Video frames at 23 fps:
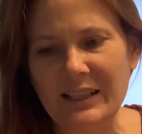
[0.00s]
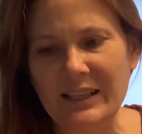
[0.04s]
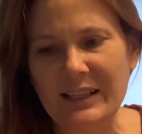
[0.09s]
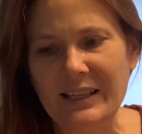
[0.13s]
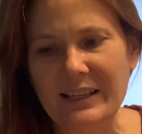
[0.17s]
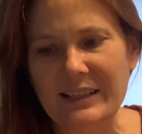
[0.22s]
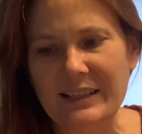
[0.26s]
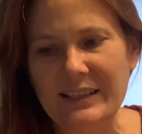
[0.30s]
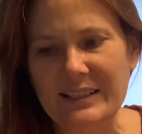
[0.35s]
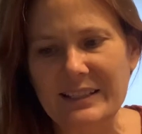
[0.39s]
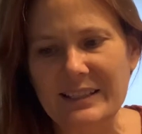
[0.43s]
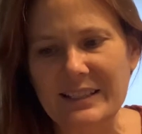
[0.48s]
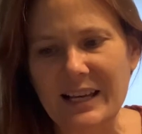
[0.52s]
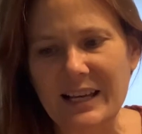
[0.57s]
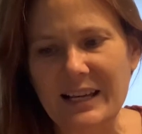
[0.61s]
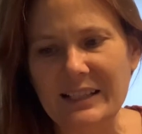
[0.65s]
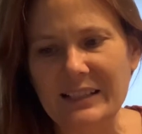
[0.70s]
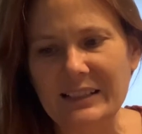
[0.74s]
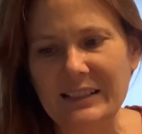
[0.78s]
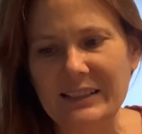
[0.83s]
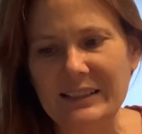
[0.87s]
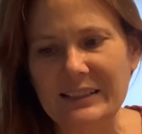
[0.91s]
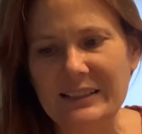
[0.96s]
The
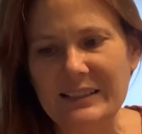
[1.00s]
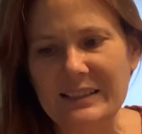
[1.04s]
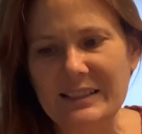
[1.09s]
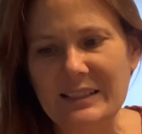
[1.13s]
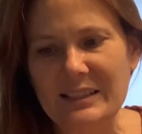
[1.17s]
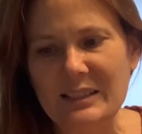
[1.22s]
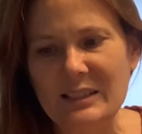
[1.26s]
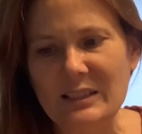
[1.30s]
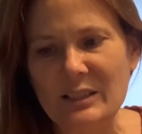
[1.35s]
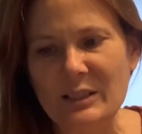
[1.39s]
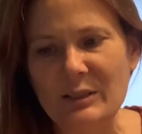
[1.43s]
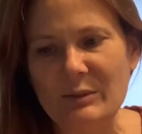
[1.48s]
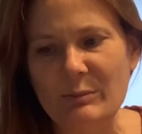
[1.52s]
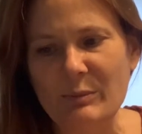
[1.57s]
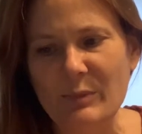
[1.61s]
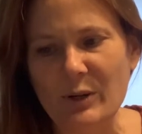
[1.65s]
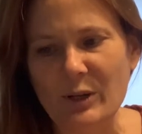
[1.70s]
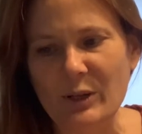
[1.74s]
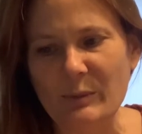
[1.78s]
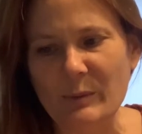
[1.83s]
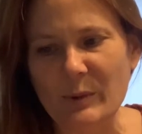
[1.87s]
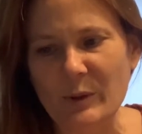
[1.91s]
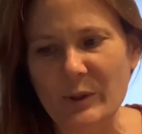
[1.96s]
silence
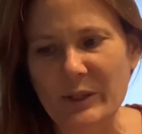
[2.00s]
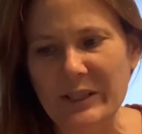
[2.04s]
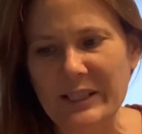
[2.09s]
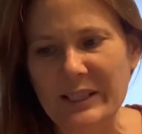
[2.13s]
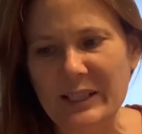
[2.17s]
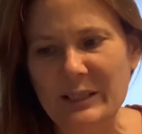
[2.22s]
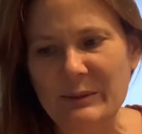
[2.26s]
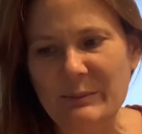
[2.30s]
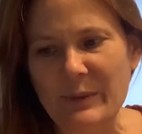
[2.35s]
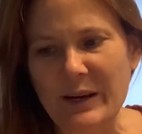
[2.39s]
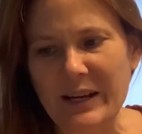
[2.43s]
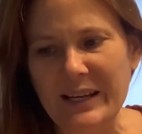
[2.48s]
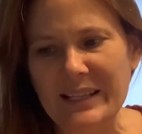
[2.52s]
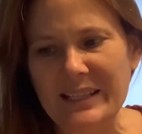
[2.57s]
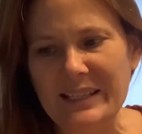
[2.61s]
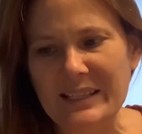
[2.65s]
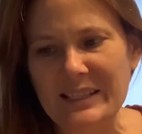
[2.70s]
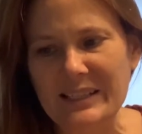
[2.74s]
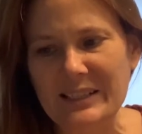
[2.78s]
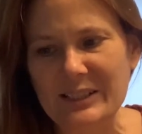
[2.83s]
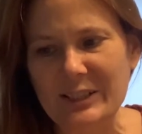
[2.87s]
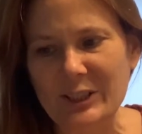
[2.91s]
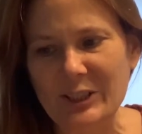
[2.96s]
murmuring in my
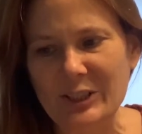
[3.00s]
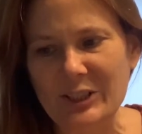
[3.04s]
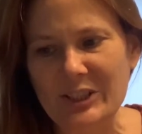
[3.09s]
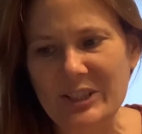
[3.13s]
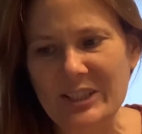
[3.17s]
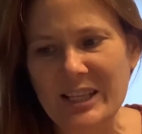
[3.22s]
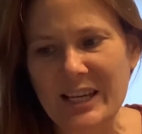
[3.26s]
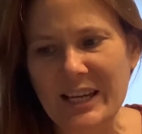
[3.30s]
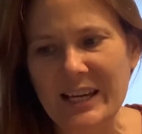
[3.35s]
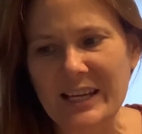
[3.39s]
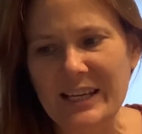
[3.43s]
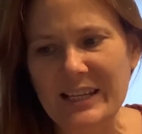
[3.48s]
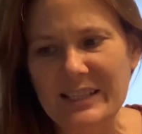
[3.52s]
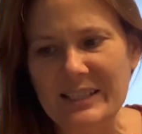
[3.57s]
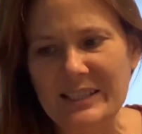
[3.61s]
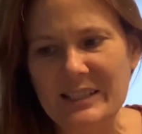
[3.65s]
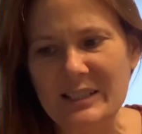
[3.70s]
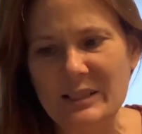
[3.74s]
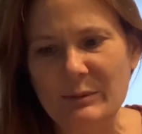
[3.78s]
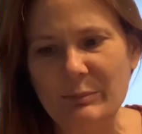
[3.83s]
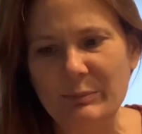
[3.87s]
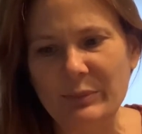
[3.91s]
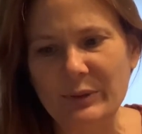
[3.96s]
ears is
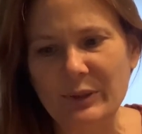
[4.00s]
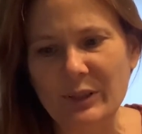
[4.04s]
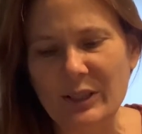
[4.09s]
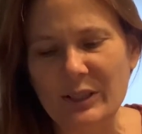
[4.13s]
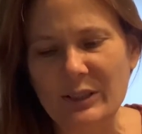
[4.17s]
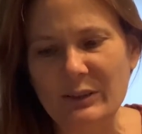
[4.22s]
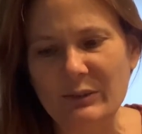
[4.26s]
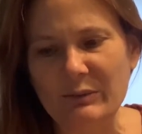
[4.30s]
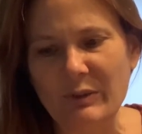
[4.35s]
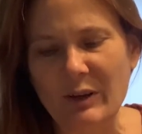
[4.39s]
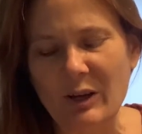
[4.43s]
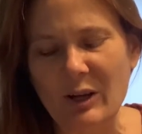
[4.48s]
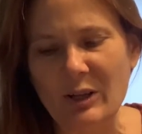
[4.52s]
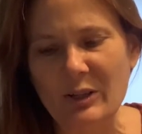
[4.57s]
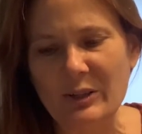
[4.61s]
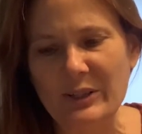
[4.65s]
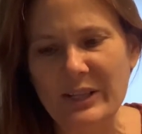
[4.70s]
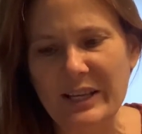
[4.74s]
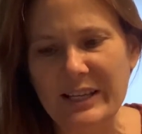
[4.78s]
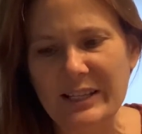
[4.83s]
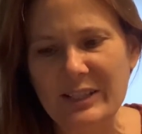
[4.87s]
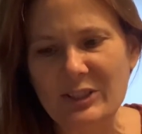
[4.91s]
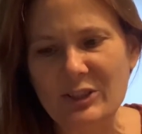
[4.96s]
the blood of all
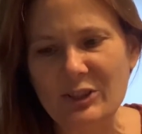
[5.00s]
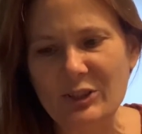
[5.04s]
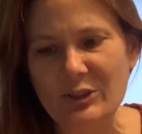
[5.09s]
nature